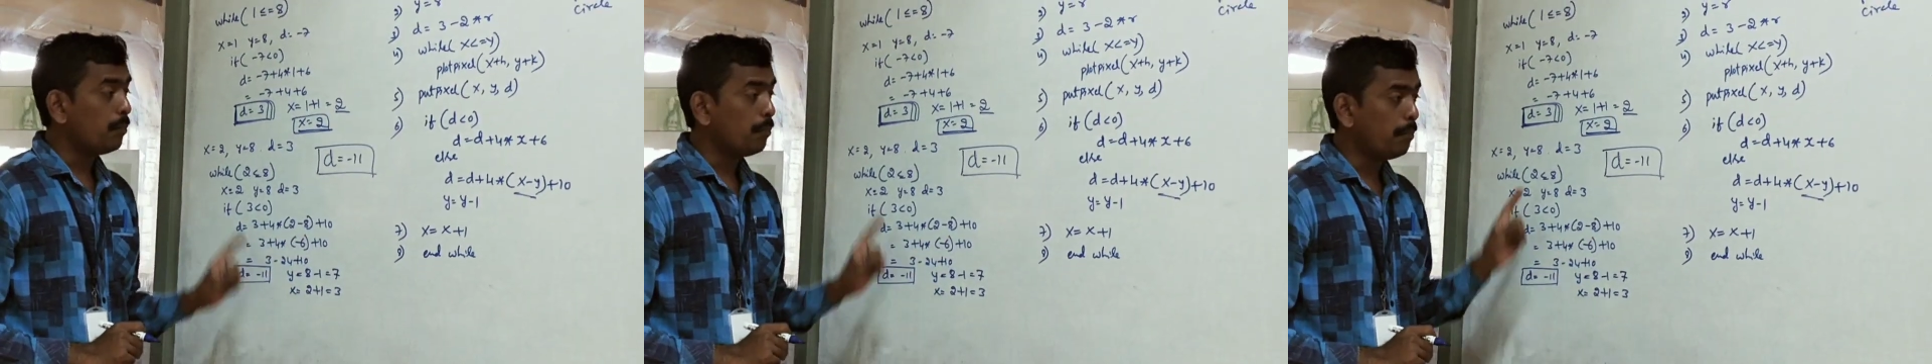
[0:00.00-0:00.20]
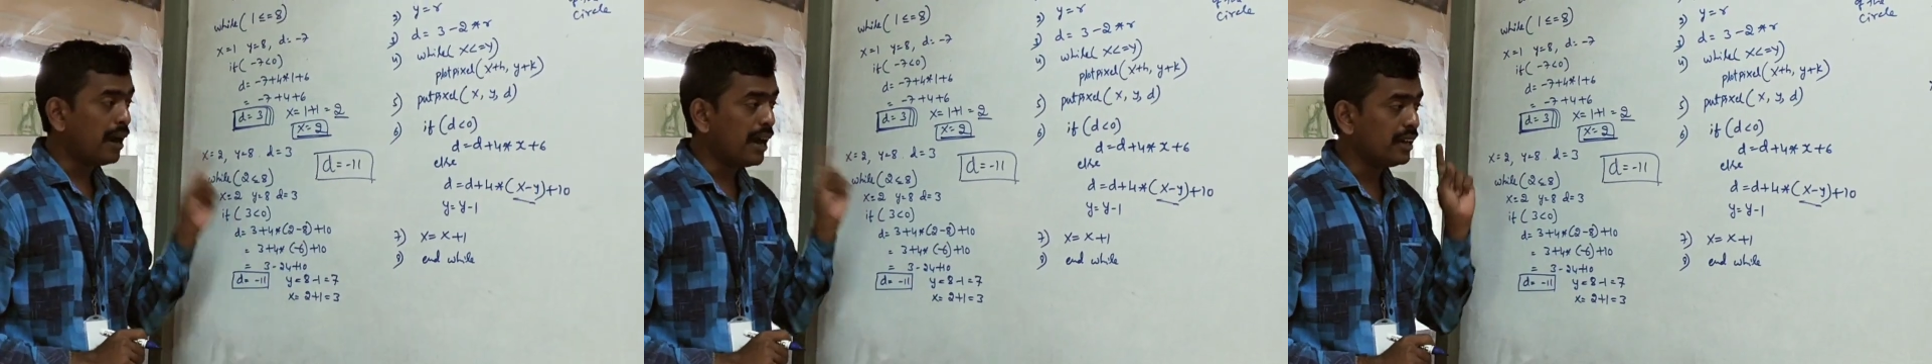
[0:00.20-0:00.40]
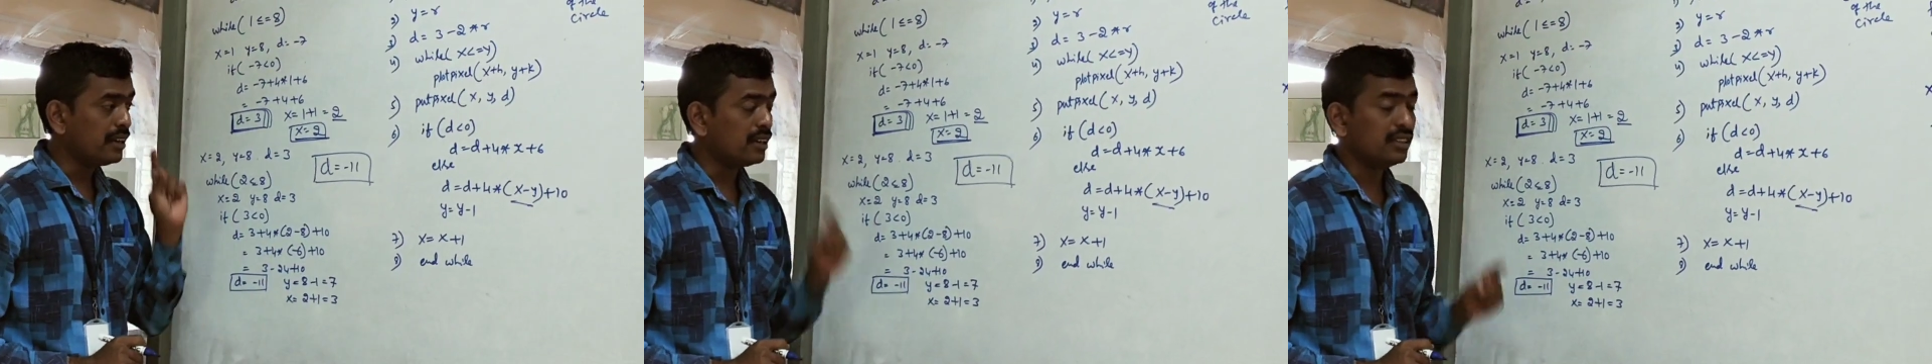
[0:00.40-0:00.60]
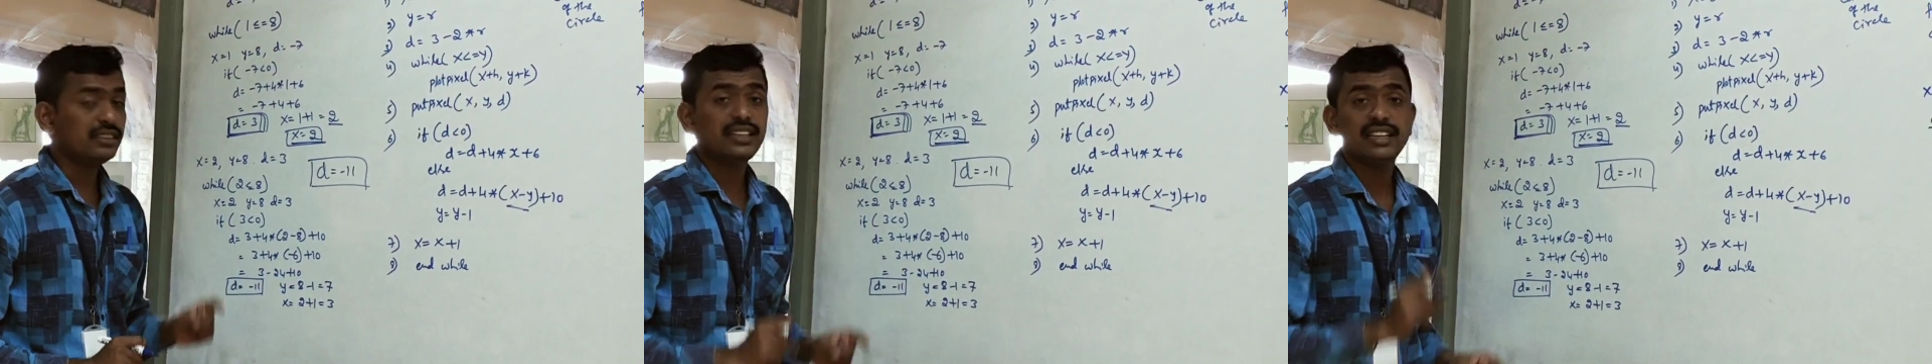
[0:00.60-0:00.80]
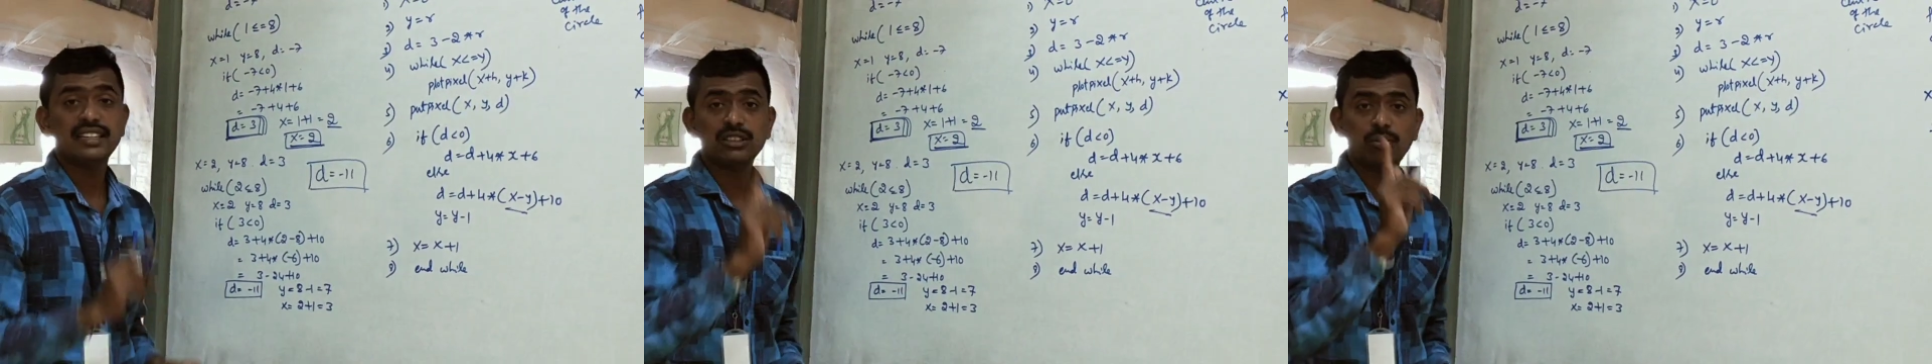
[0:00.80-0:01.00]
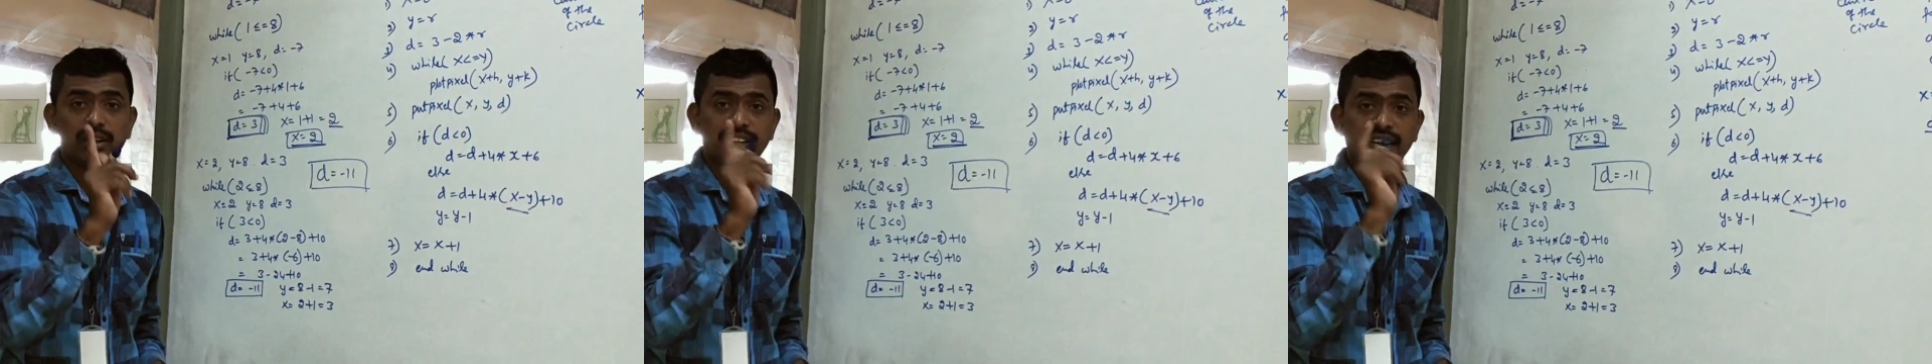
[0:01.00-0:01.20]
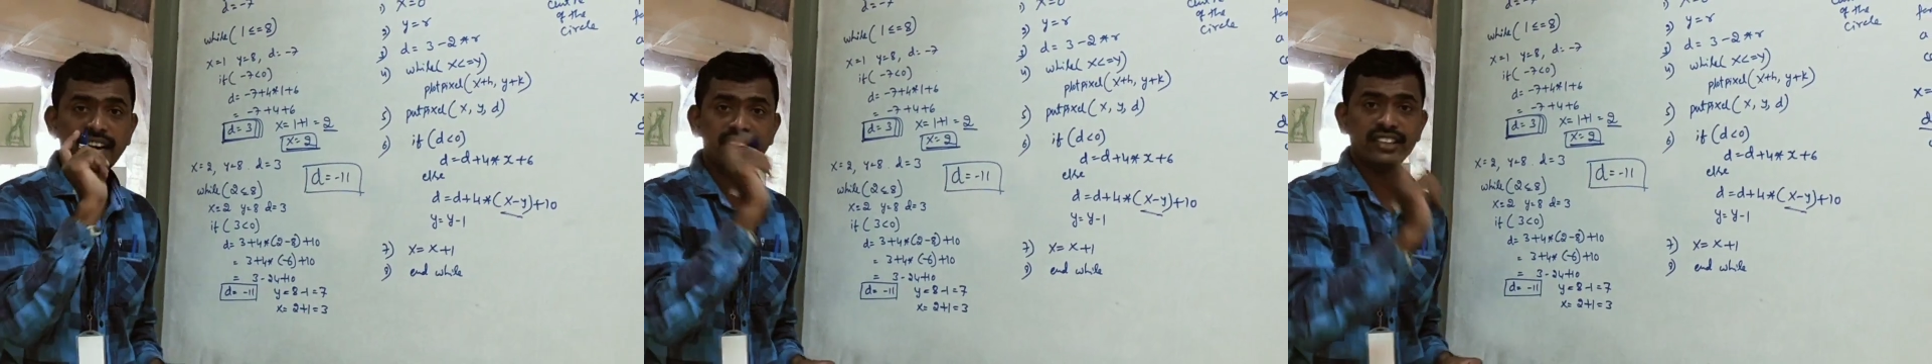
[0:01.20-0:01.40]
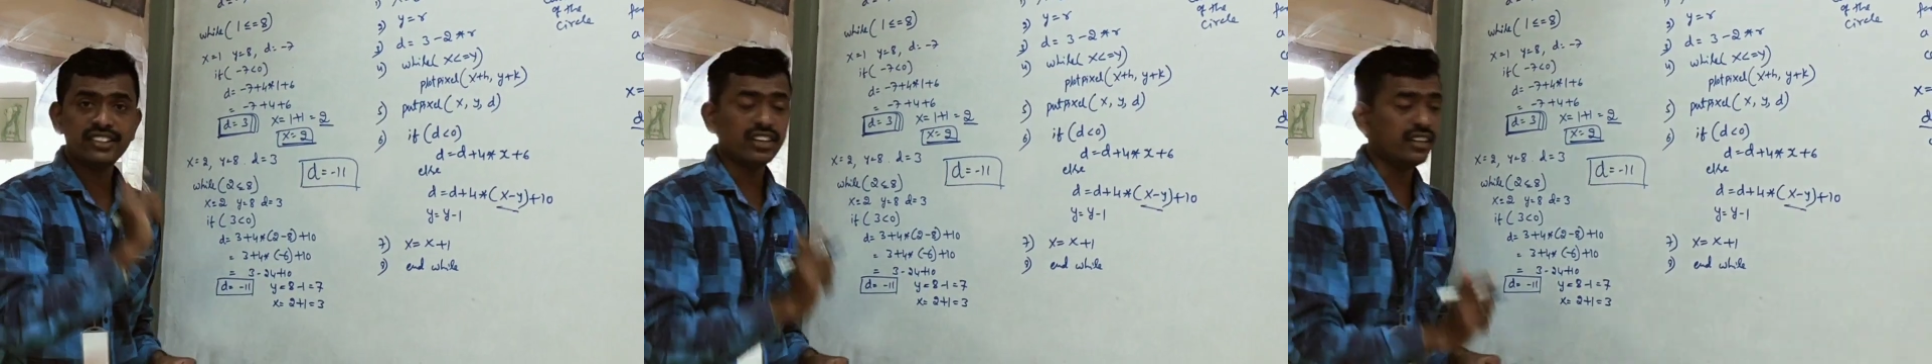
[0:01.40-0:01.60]
but there is one
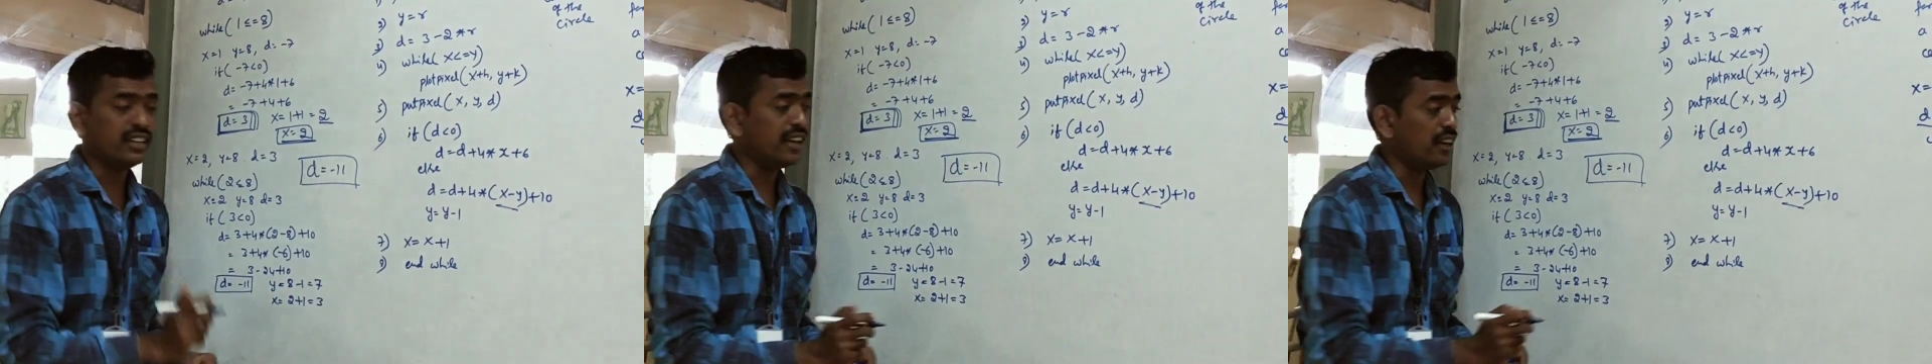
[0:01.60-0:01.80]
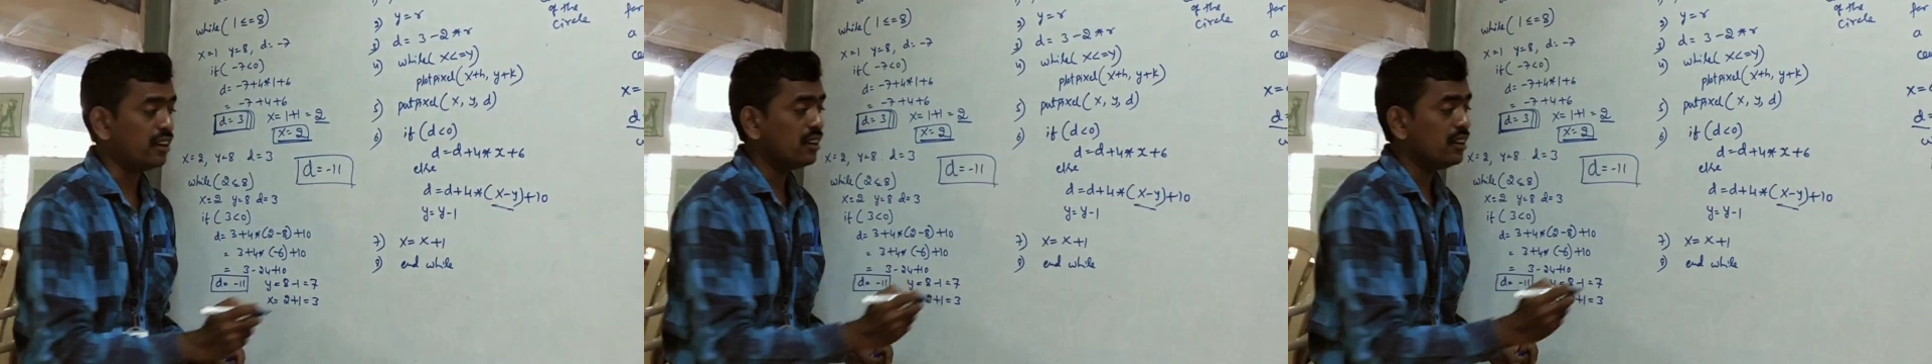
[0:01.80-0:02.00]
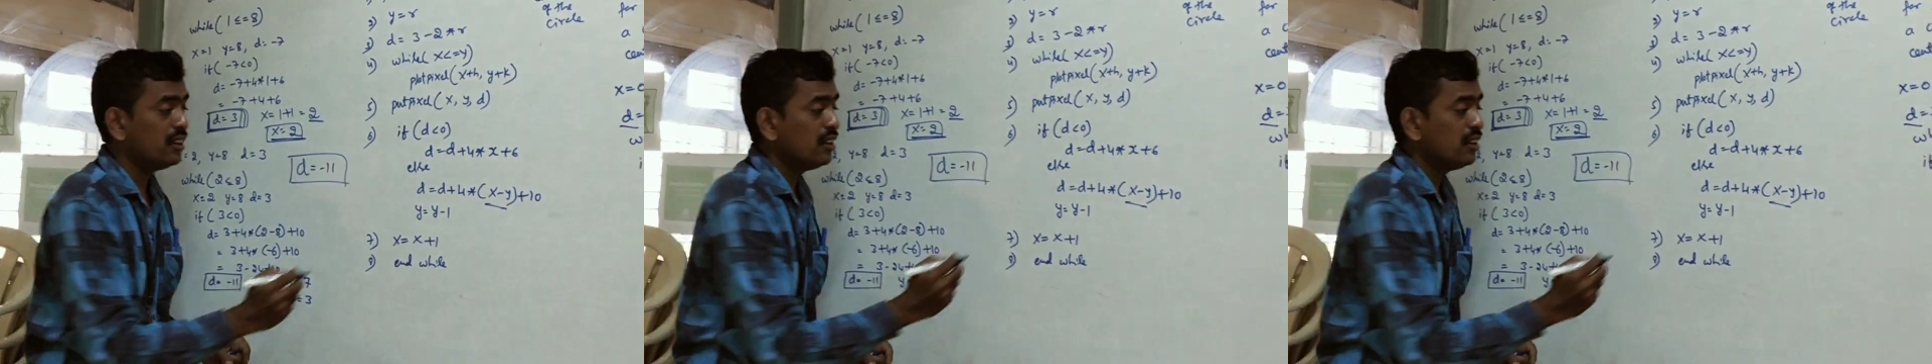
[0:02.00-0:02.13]
condition here,